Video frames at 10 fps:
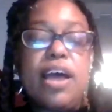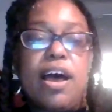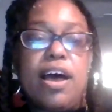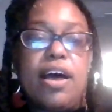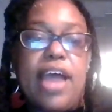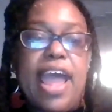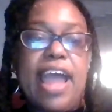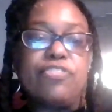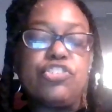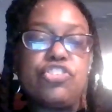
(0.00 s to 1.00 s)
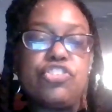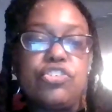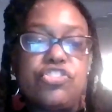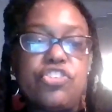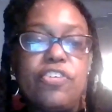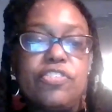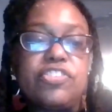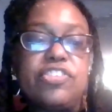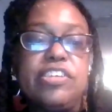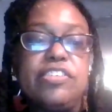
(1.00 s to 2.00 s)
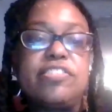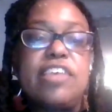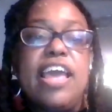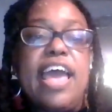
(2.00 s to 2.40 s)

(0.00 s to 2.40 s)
after church services.